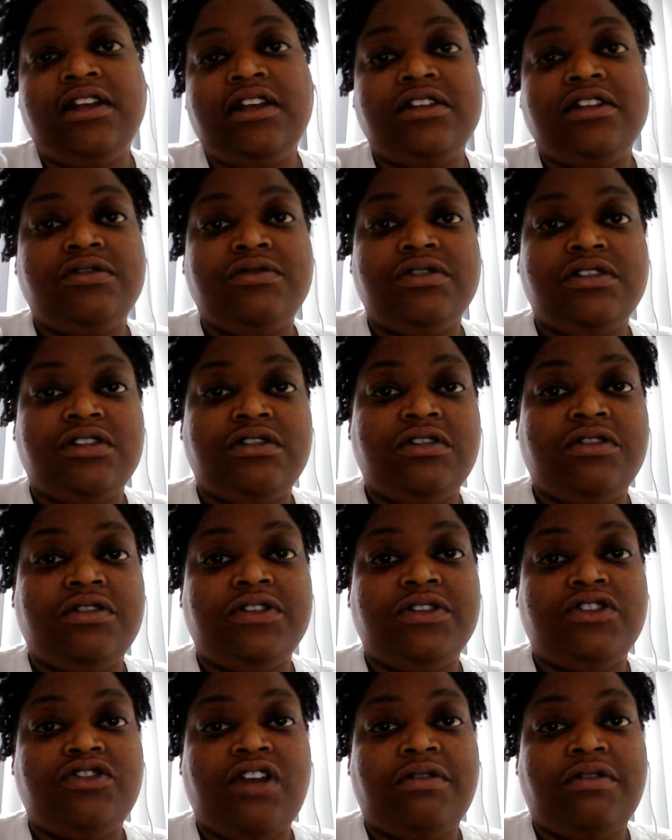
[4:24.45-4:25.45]
and as a result
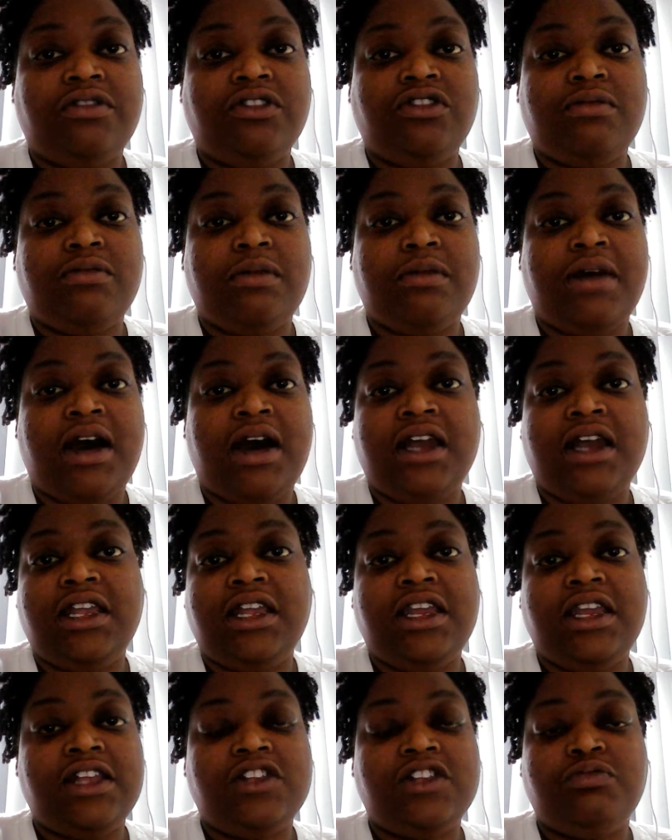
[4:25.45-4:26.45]
of it traveling through my
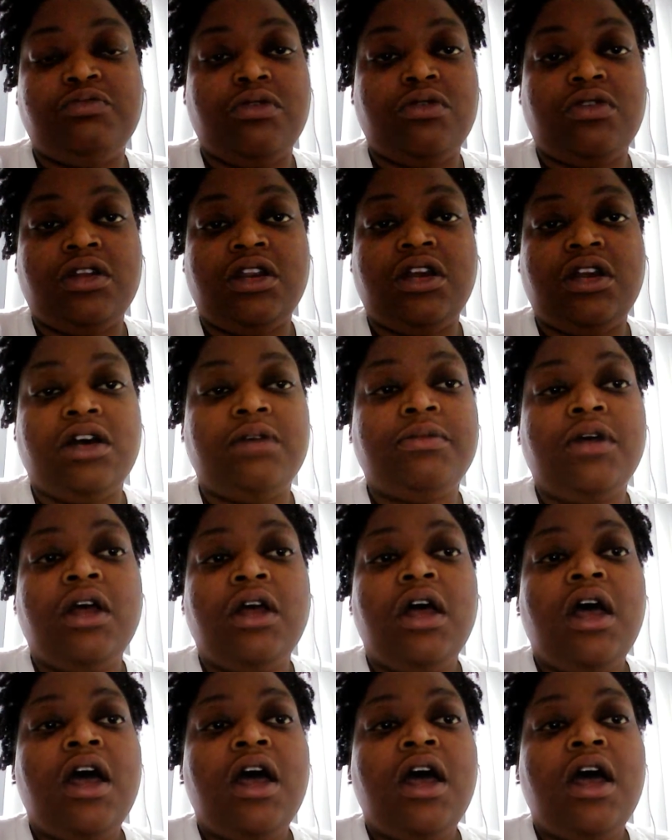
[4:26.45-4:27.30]
body, it gets broken up.